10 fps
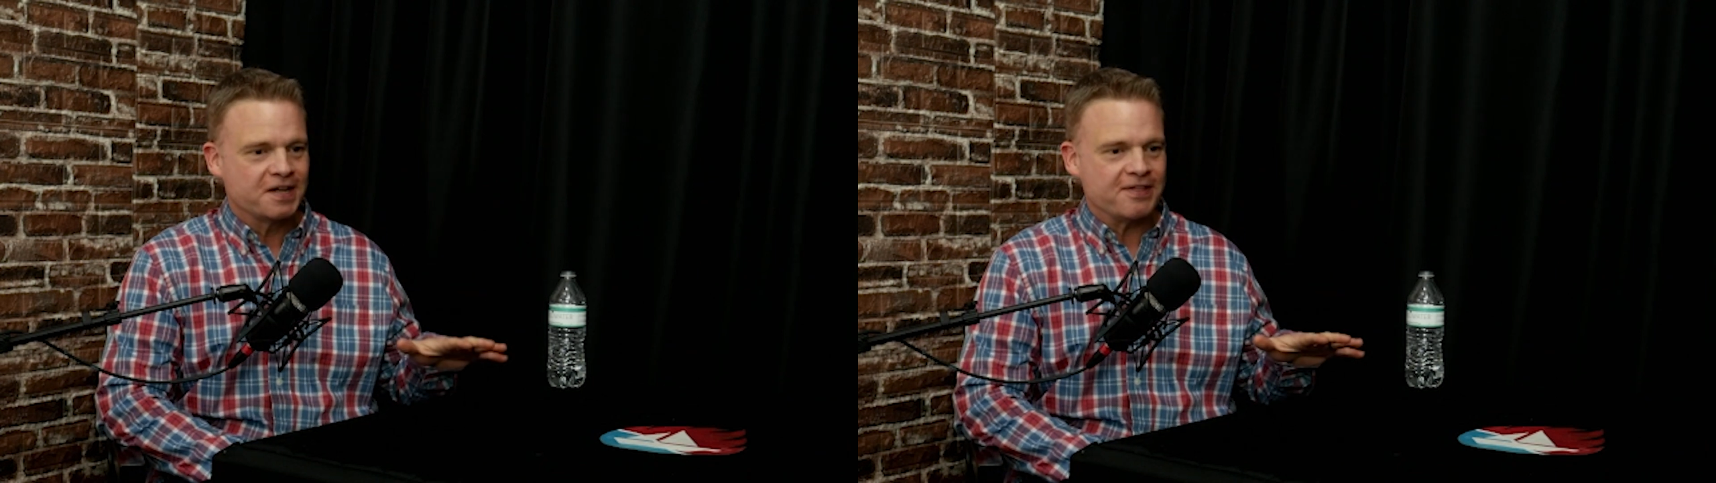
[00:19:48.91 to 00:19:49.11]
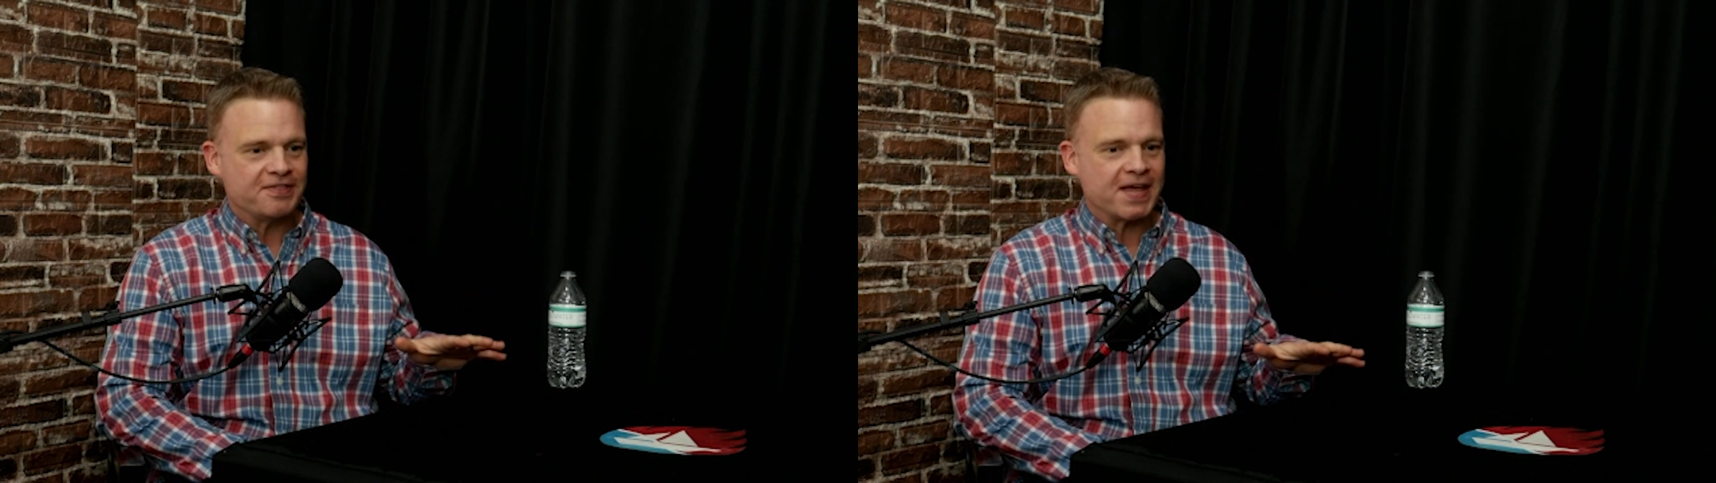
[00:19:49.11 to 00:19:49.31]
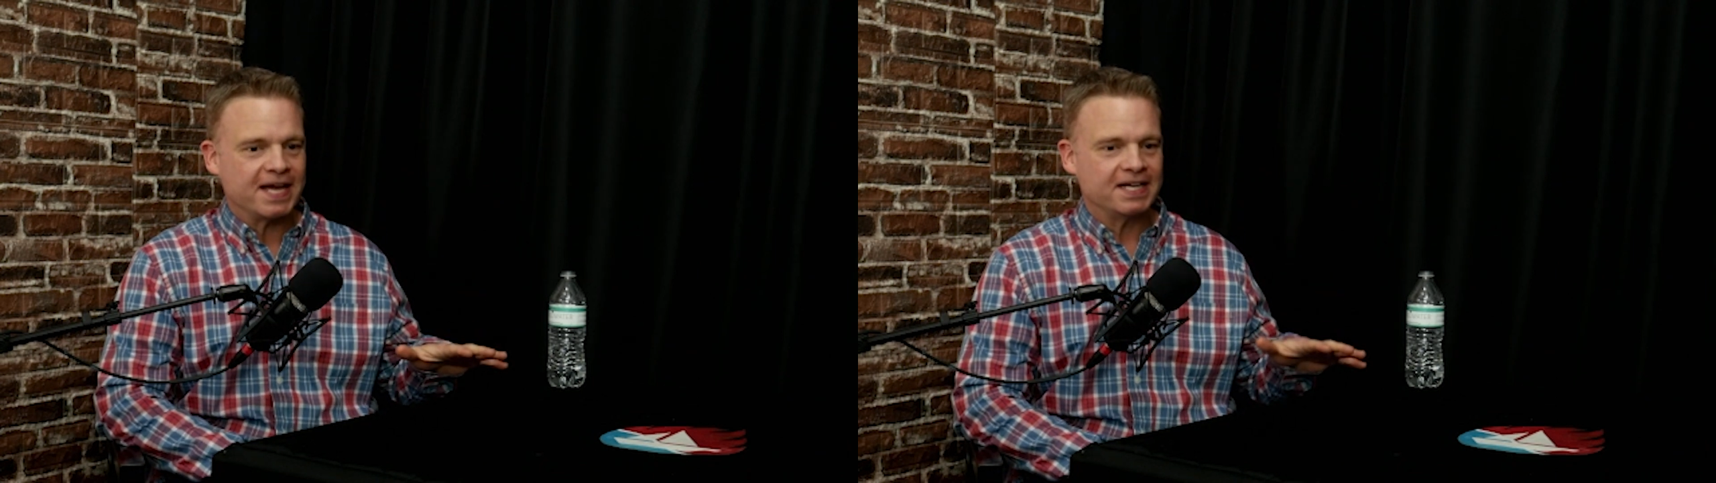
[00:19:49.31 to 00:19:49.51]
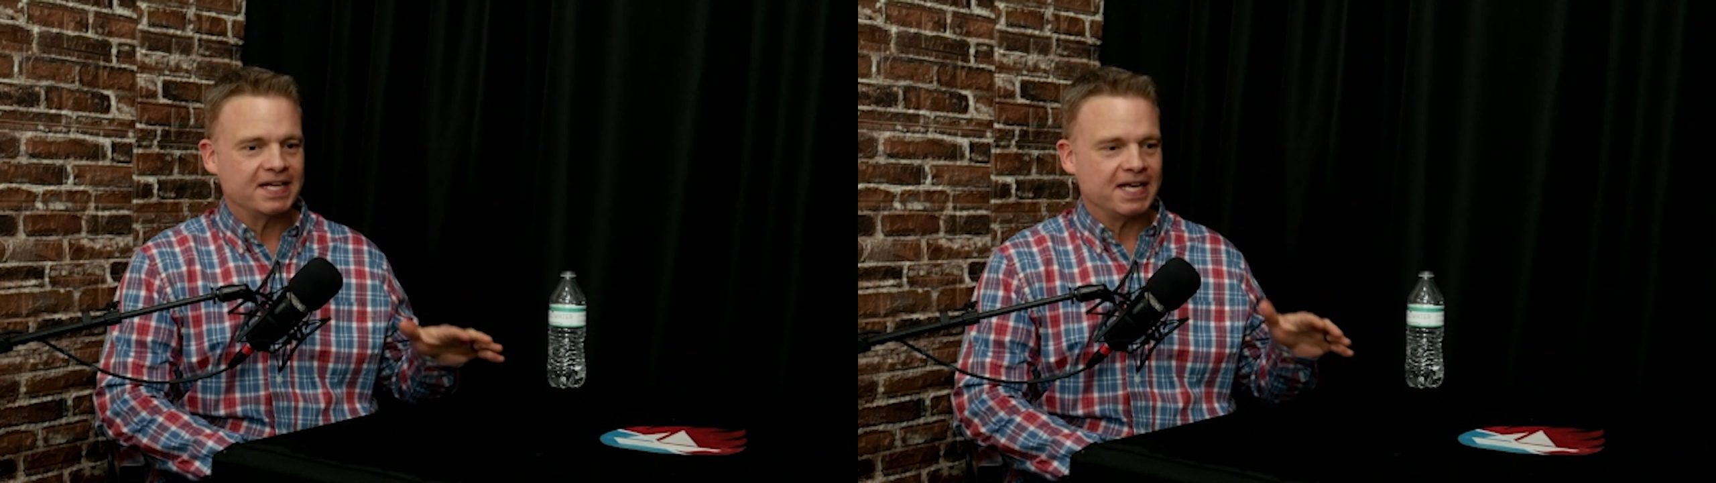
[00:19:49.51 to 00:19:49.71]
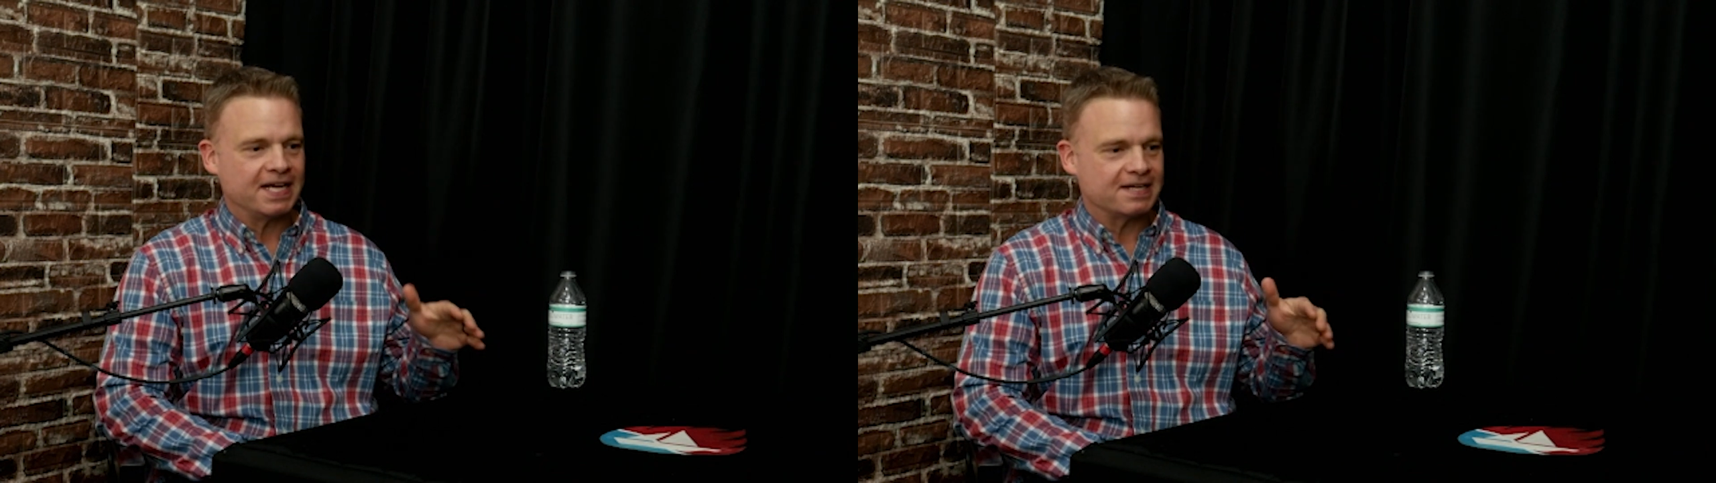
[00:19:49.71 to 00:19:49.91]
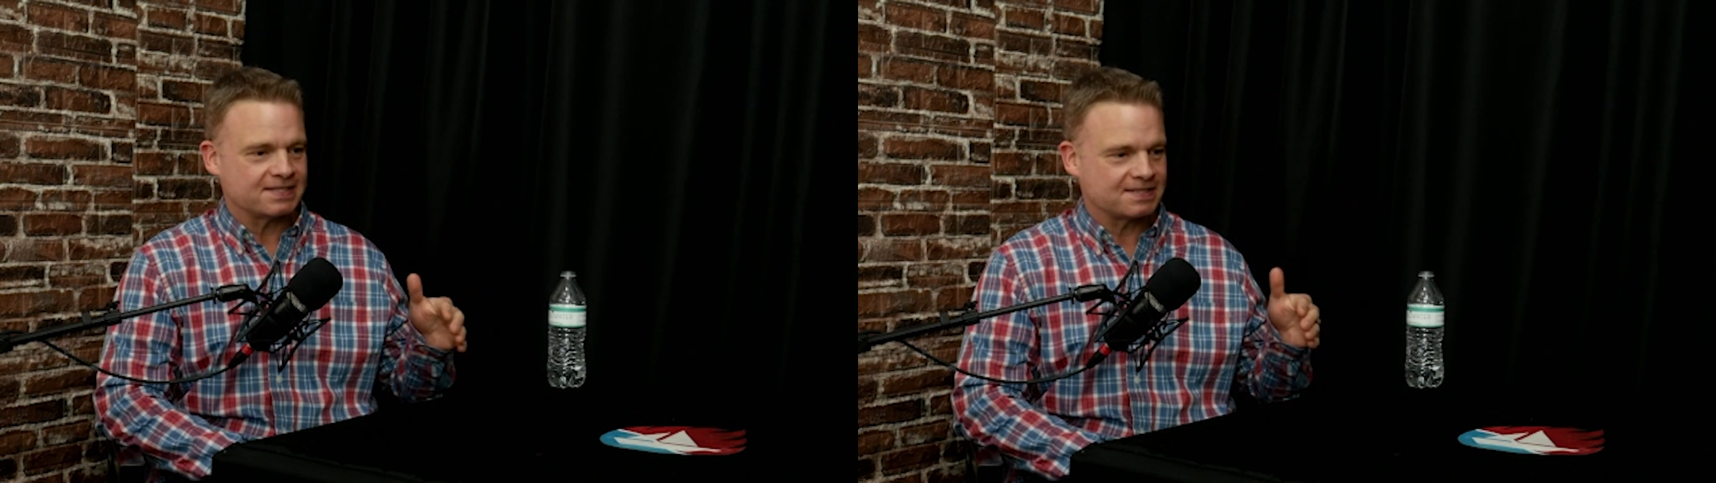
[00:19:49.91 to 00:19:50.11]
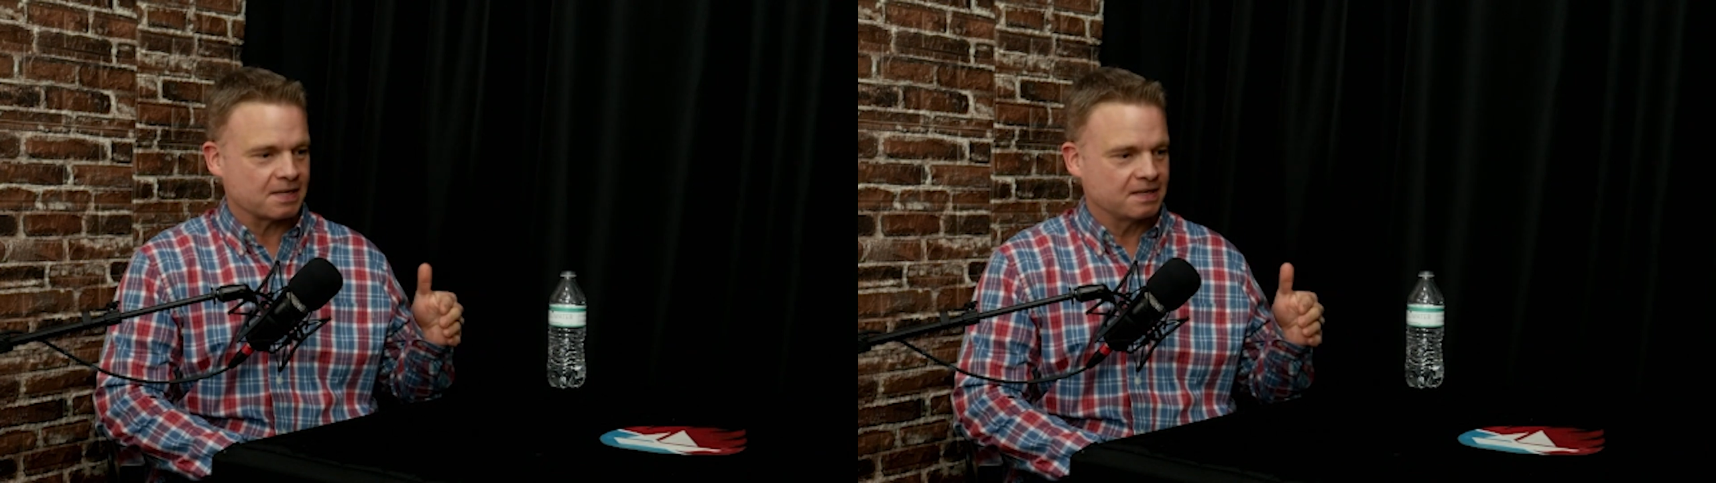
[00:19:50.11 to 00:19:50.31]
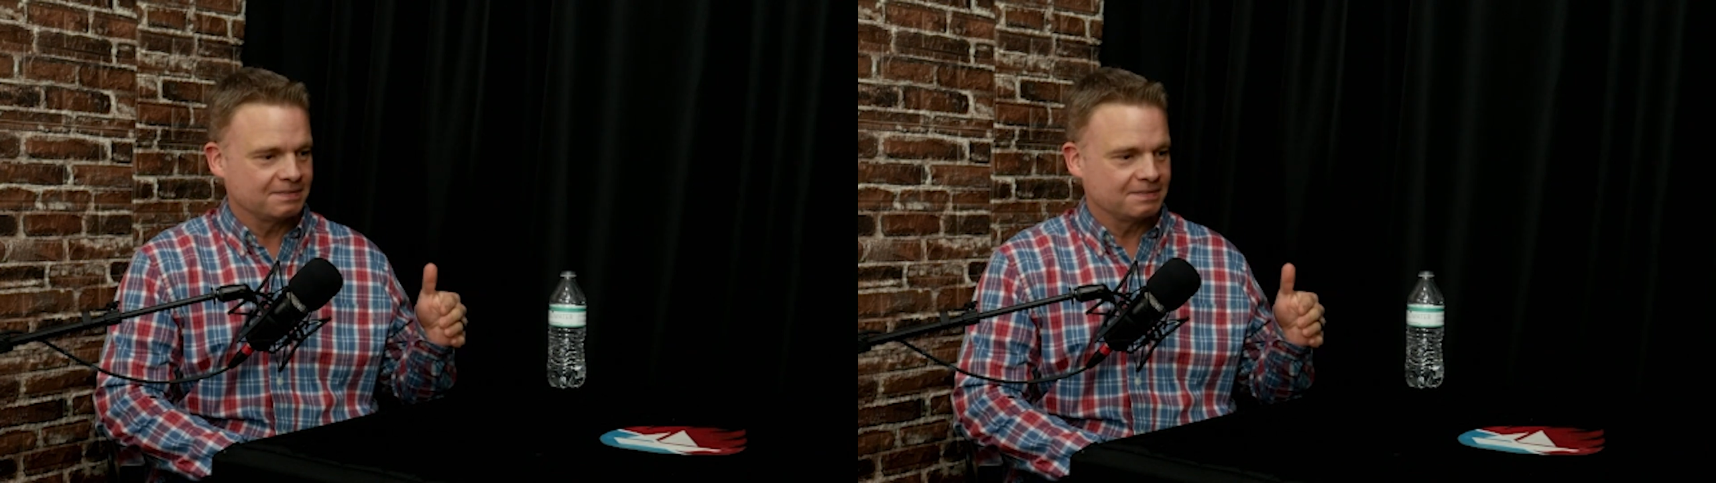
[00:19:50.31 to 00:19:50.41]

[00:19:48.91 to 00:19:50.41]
that is